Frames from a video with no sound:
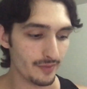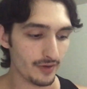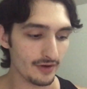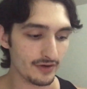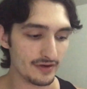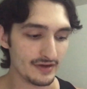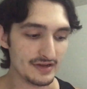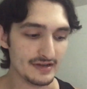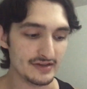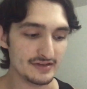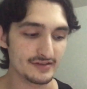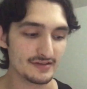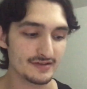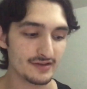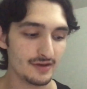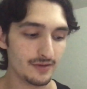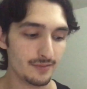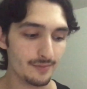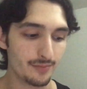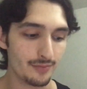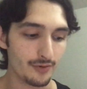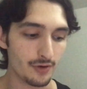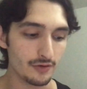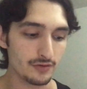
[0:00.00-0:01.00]
Barke's
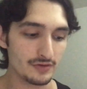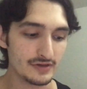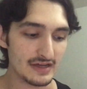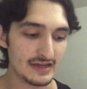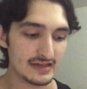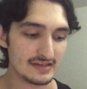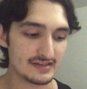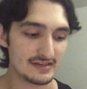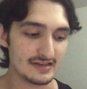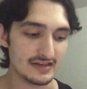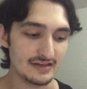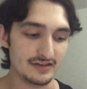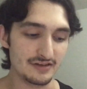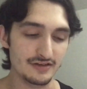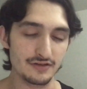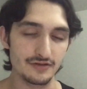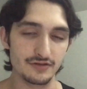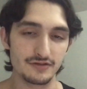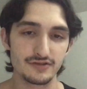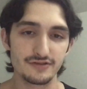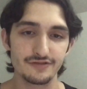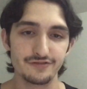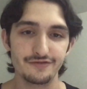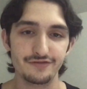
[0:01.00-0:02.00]

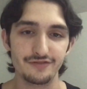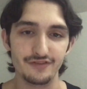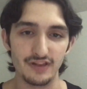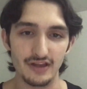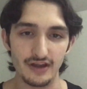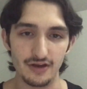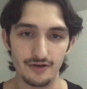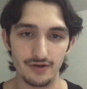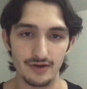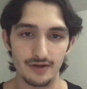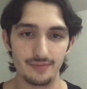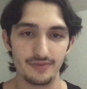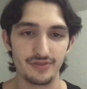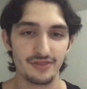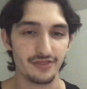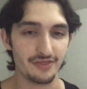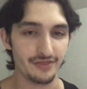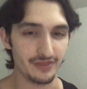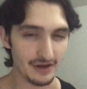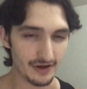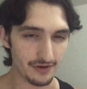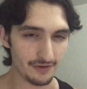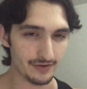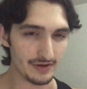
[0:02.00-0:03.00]
protest-induced flare-up
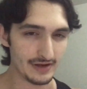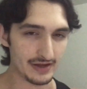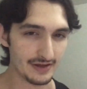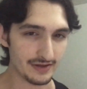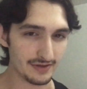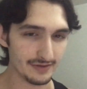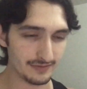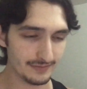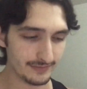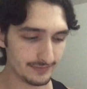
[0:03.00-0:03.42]
theory.